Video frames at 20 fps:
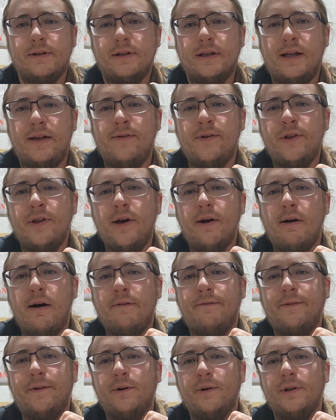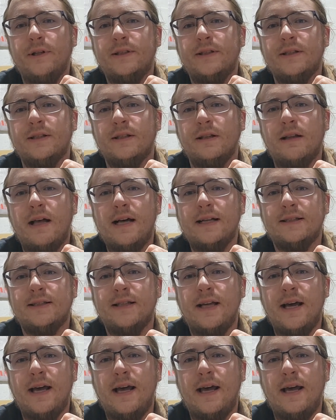Even though I feel this is
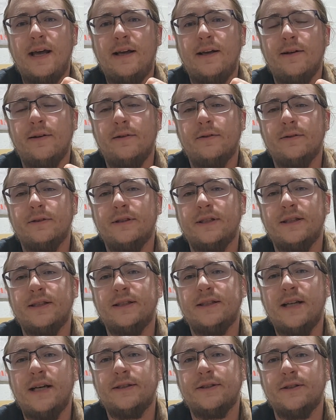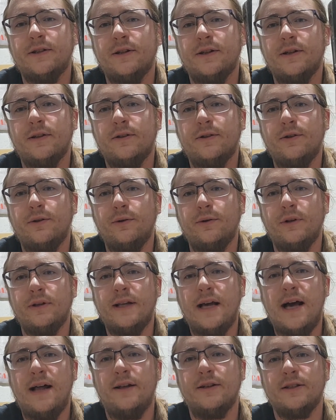less a successor to the
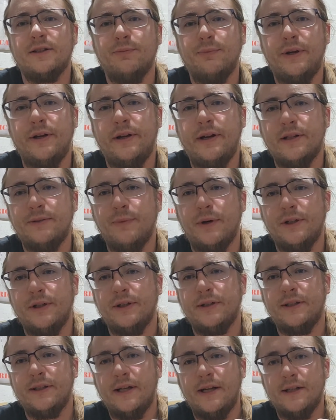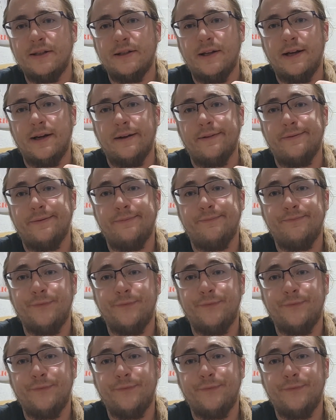Talisman as much as it is like a